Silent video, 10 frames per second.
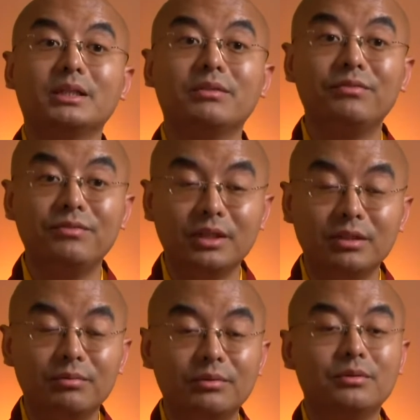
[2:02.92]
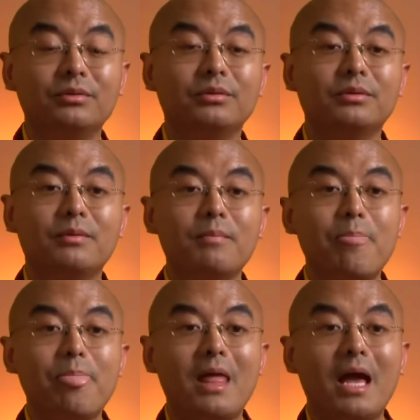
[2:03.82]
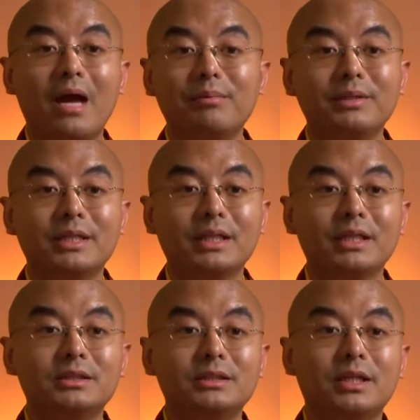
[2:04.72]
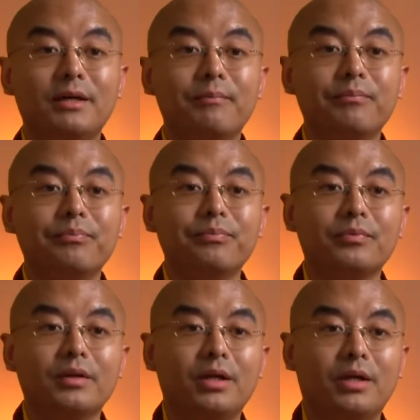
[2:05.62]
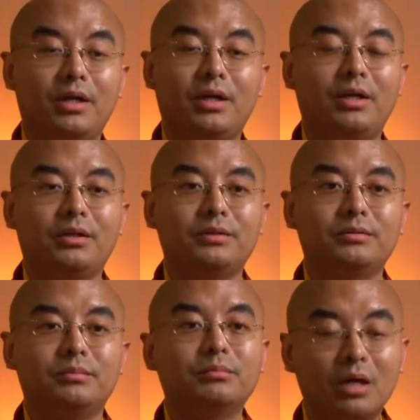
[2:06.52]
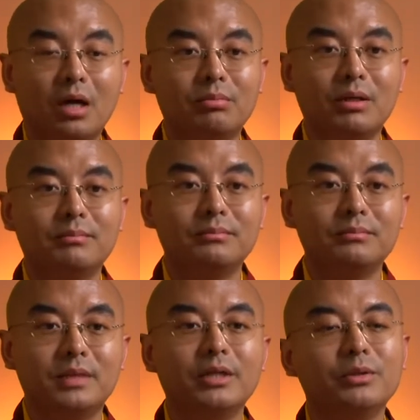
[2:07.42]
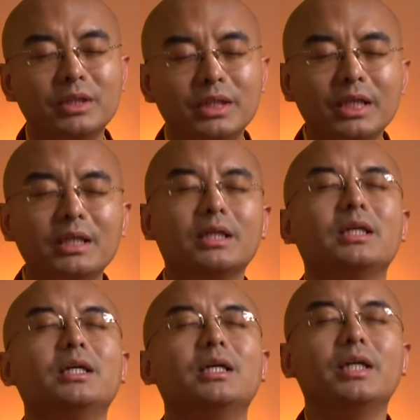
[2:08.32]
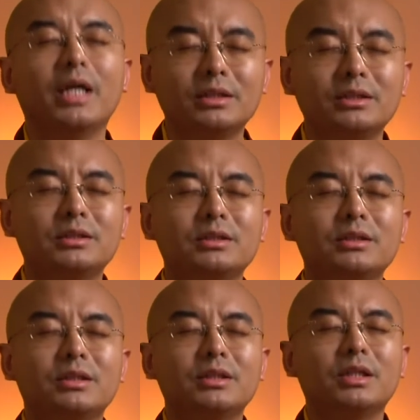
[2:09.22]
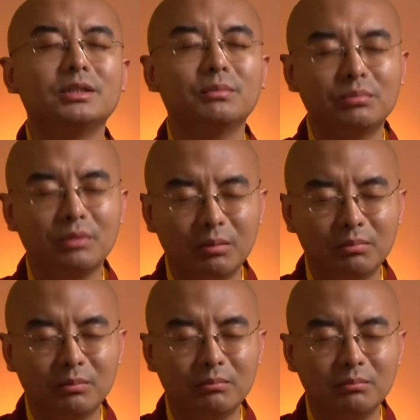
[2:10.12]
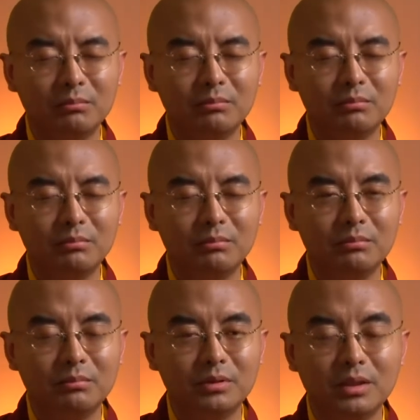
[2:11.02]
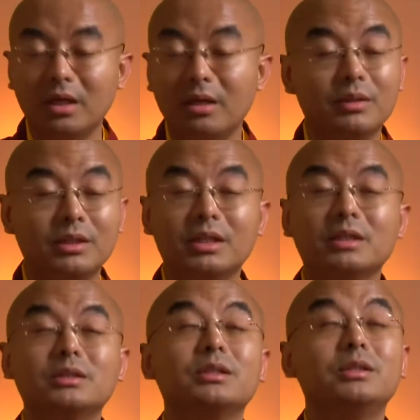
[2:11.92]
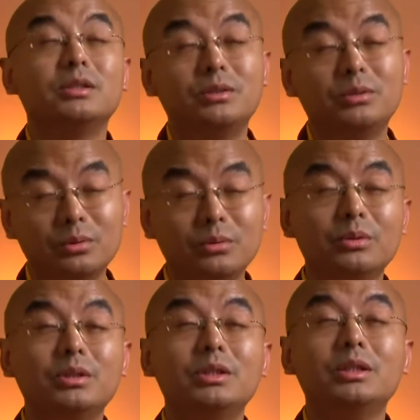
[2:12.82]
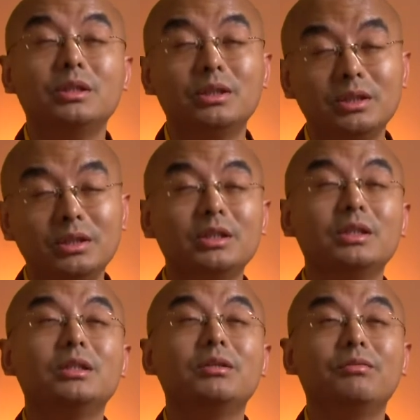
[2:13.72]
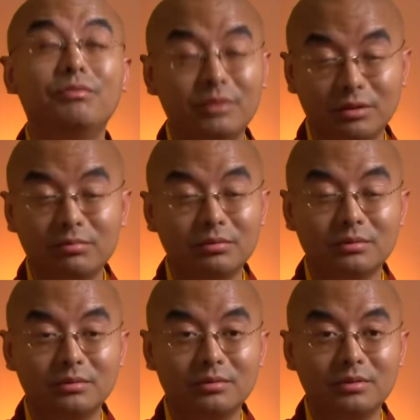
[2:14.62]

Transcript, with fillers: is fearful, everything is a, uh, a uh, problem, and you think, yes, there's a problem. Everything is truly, really fearful.